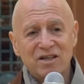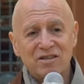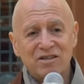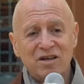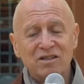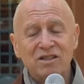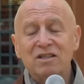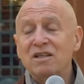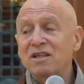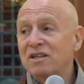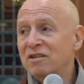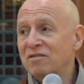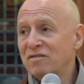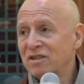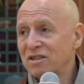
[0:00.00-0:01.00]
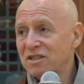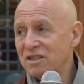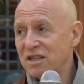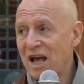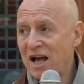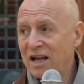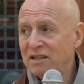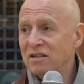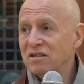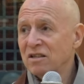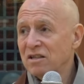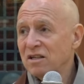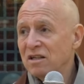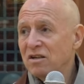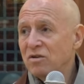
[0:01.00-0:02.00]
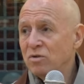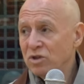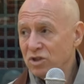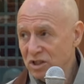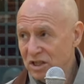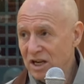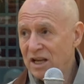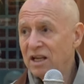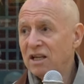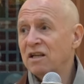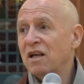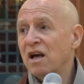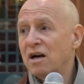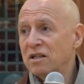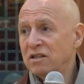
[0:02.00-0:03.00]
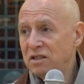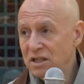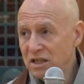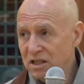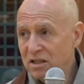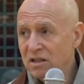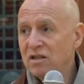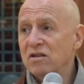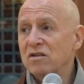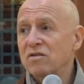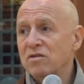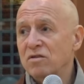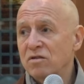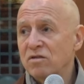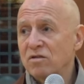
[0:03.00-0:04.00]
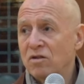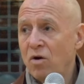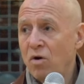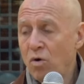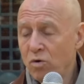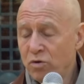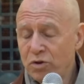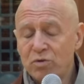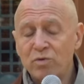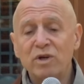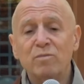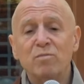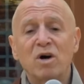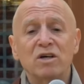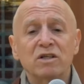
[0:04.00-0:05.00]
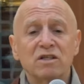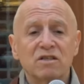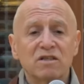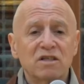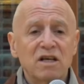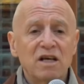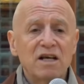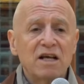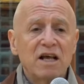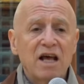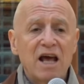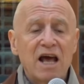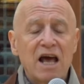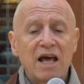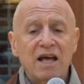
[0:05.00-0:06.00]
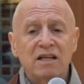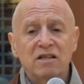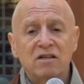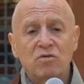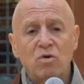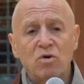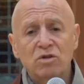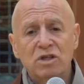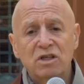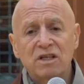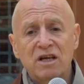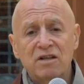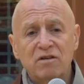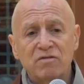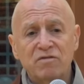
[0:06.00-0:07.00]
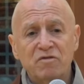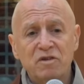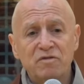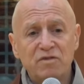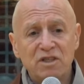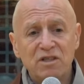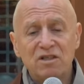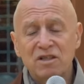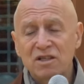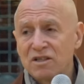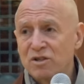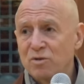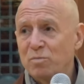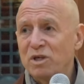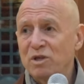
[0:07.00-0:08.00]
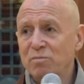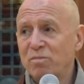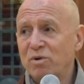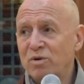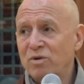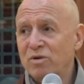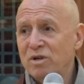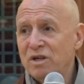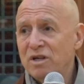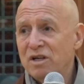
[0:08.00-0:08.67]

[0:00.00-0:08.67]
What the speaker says: 19 of us sat or did the whole 3 months, and altogether 56 people